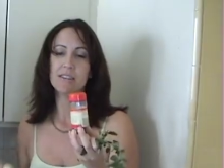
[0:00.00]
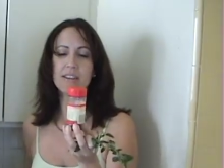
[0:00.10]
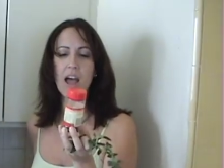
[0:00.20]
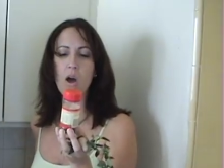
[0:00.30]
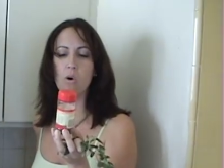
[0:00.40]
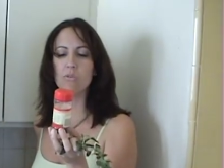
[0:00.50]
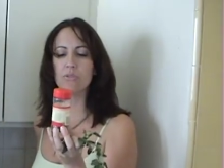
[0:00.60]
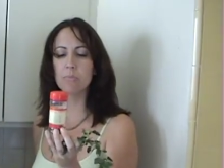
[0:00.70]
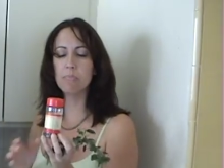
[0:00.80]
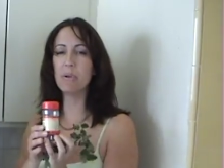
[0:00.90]

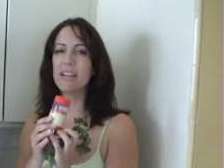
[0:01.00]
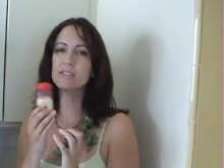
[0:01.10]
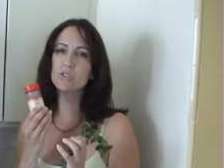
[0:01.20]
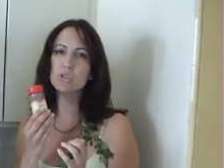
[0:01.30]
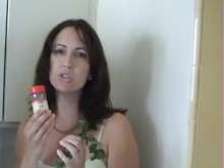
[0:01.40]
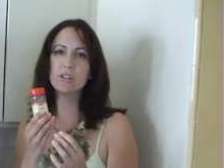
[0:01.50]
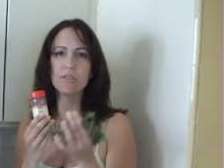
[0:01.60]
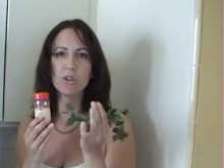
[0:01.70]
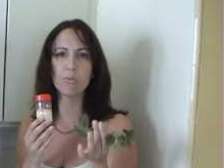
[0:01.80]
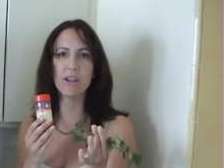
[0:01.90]
Now, the basil
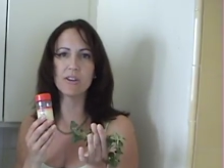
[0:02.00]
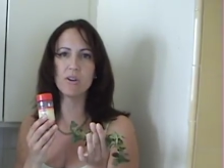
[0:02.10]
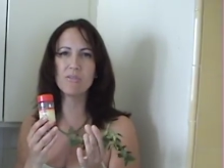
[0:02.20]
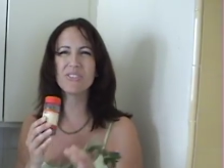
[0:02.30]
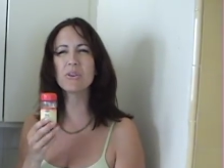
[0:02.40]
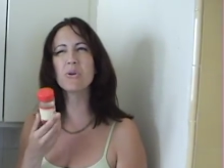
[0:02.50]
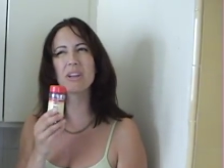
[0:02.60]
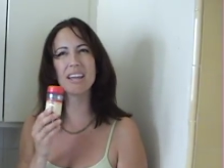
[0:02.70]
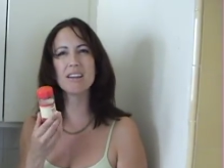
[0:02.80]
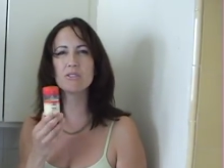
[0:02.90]
and the oregano, they're
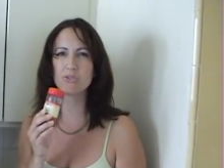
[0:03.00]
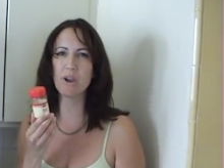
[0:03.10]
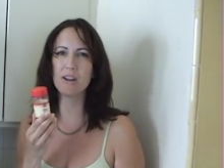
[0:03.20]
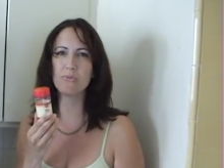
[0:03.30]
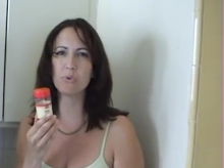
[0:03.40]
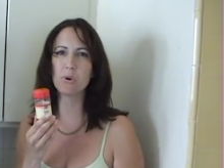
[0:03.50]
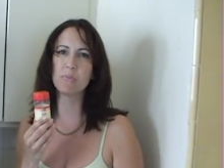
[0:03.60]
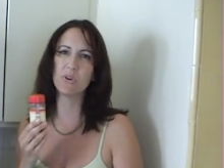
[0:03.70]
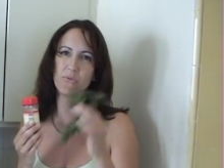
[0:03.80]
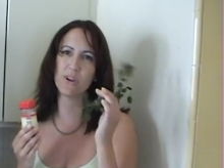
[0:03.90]
okay in the dried
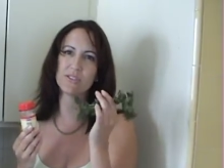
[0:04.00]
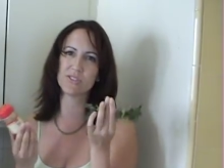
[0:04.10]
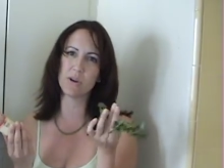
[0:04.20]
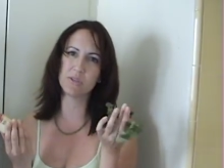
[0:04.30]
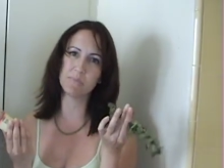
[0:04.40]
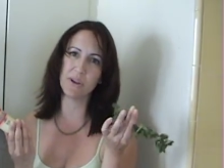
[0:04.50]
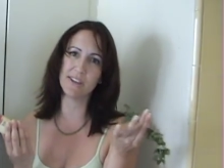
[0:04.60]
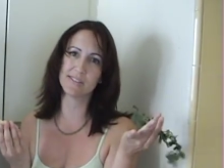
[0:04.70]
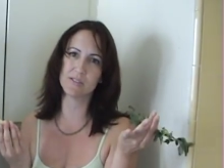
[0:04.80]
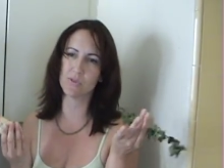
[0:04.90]
form, though fresh is always
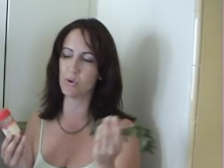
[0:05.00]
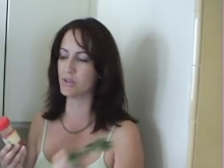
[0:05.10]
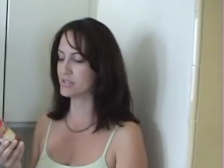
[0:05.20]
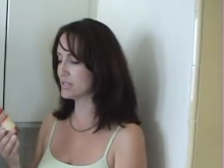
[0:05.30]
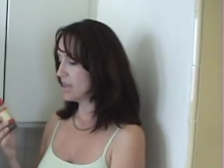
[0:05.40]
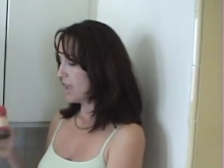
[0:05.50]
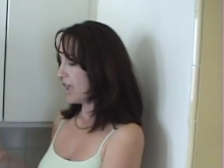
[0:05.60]
best, of course.